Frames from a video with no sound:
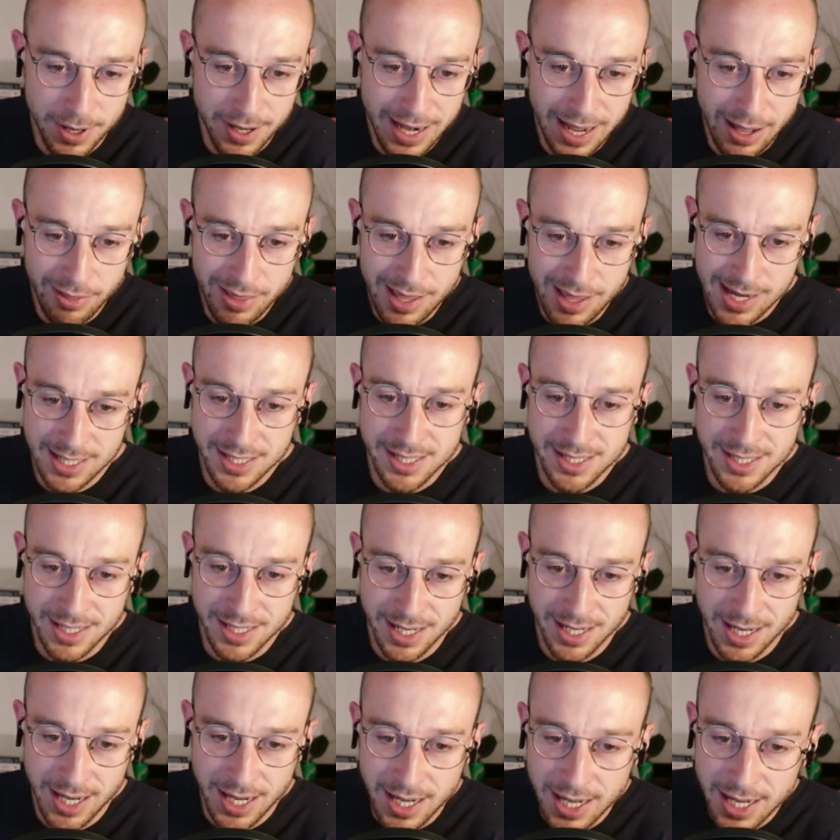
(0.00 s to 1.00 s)
Now, this
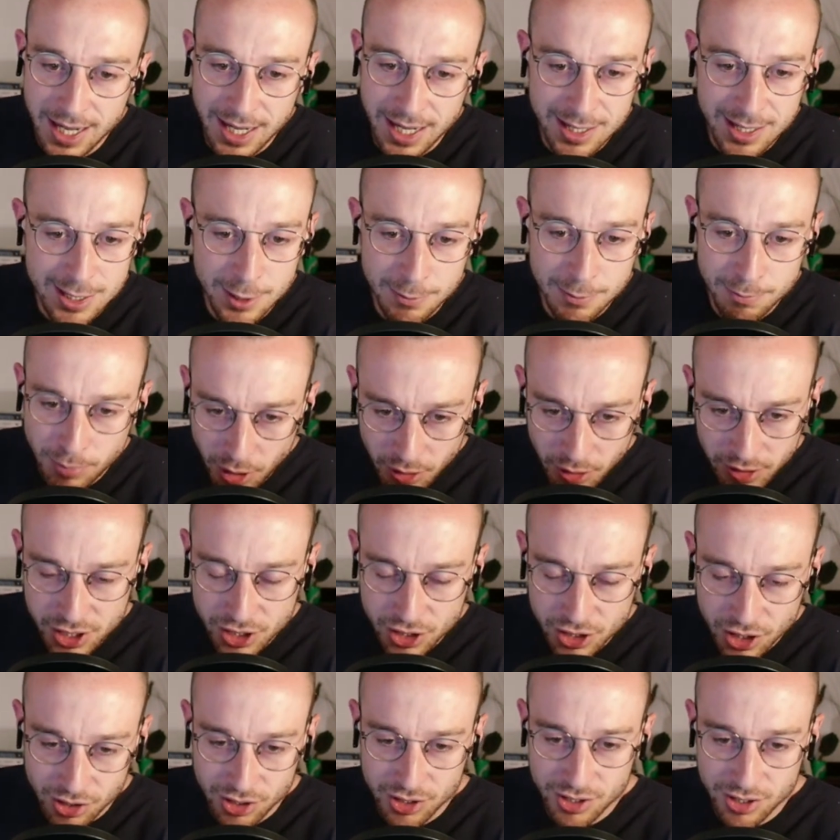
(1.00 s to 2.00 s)
is that Boris
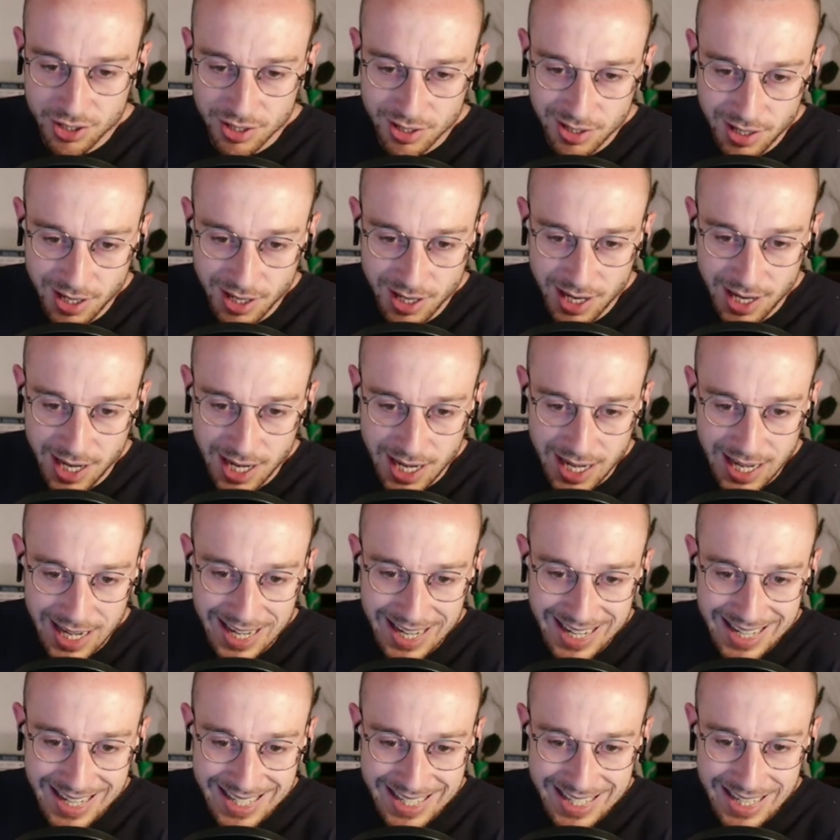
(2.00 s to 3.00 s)
Johnson
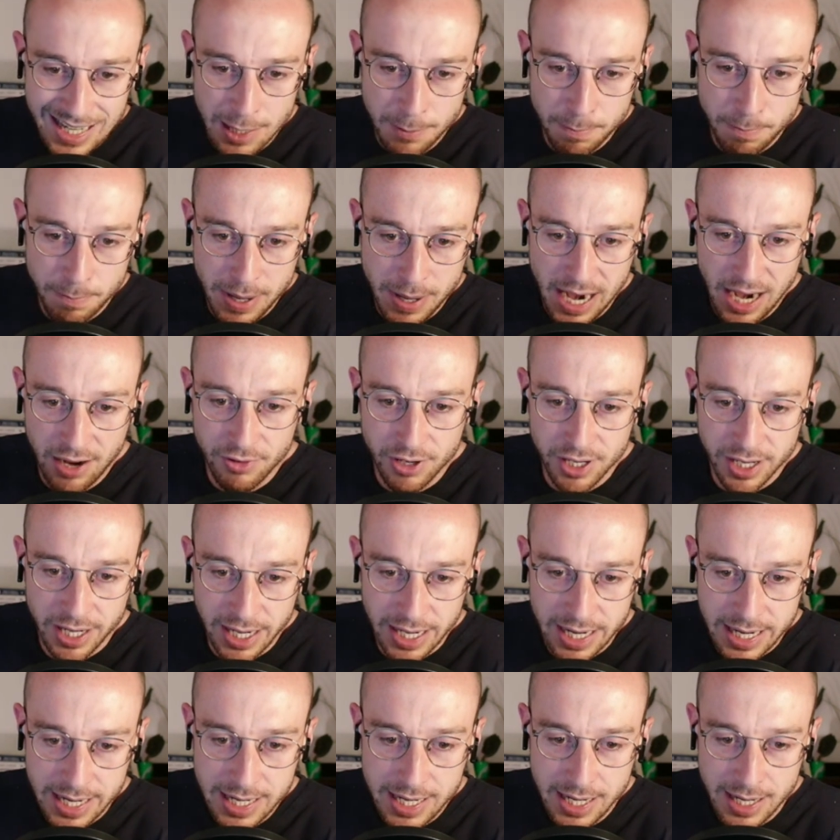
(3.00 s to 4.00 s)
is
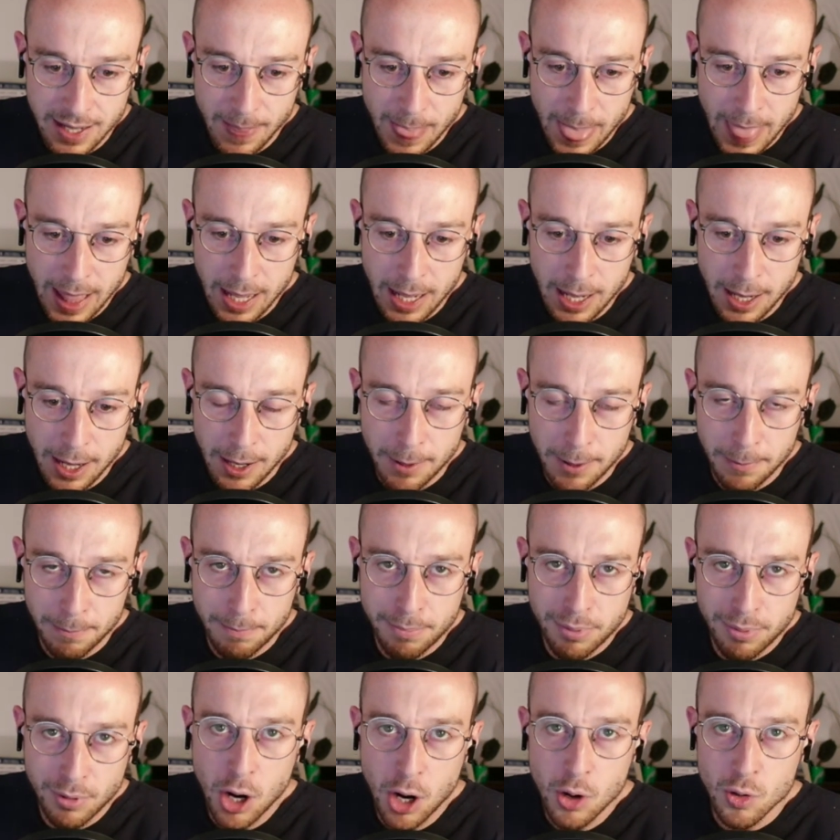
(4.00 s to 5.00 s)
apparently
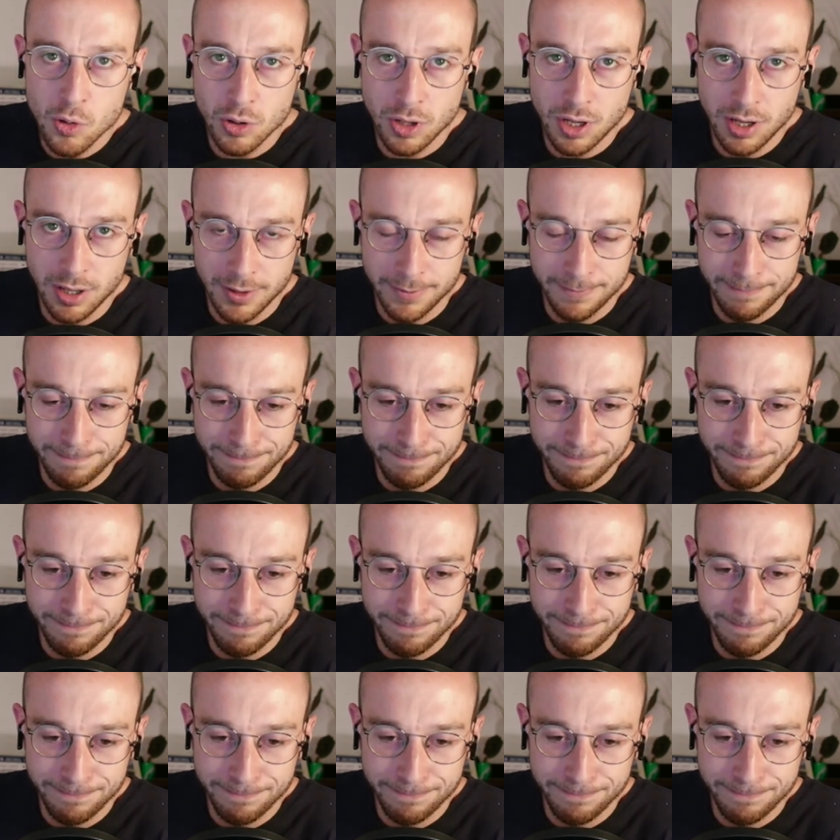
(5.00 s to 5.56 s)
broke.